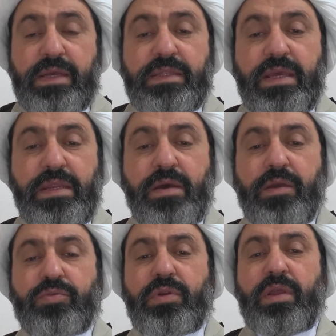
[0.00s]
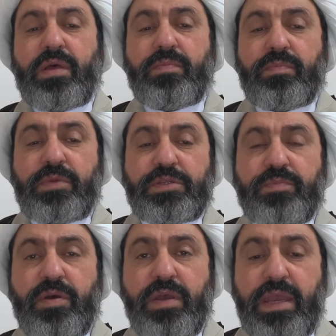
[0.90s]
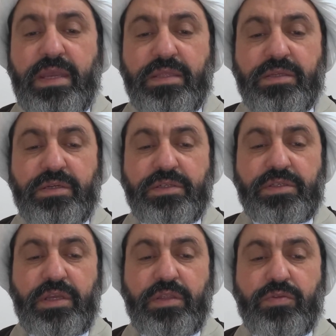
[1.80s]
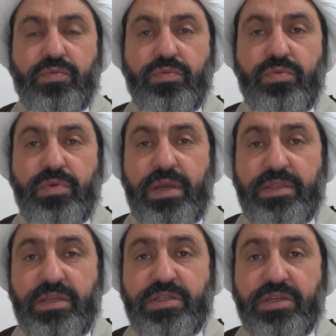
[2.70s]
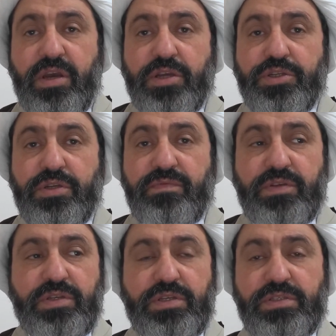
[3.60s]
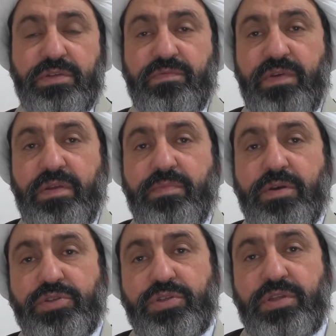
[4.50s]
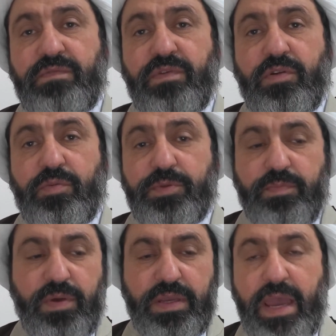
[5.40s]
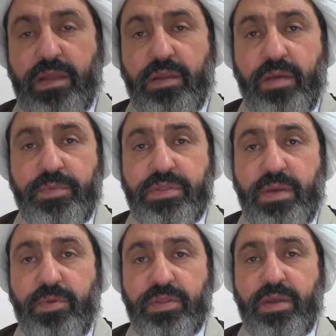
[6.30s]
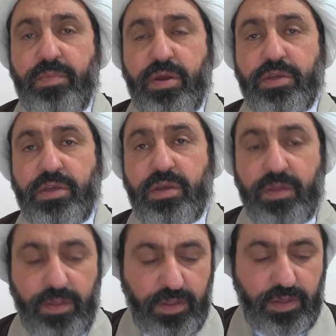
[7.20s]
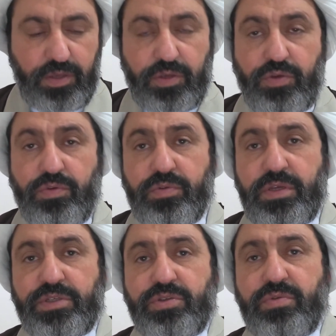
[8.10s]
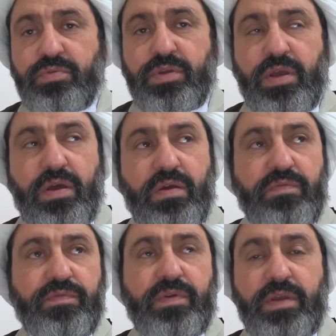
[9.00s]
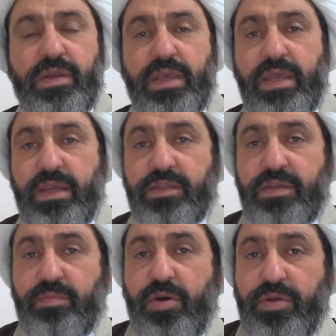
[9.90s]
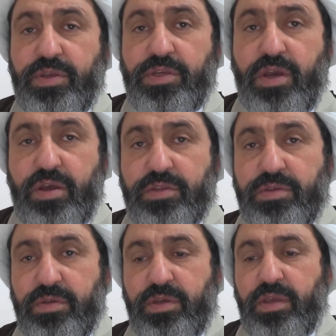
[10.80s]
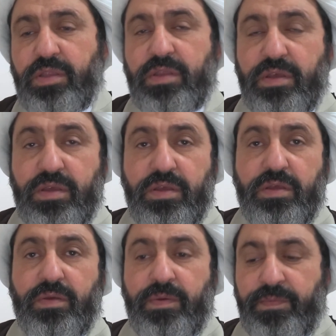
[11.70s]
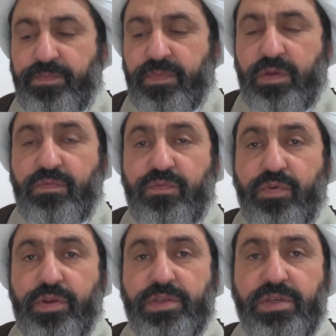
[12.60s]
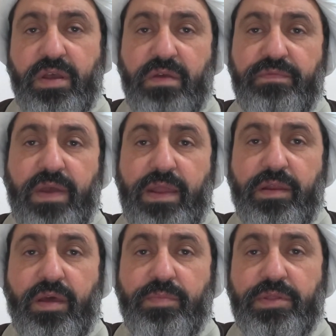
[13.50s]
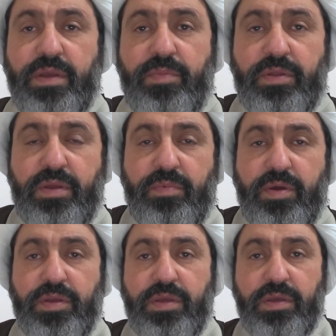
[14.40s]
Then Ayatollah Misbah enters into a discussion which is very much developed by Allama Tabatabai. You know the story of I'tibariyat in the works of Allama Tabatabai.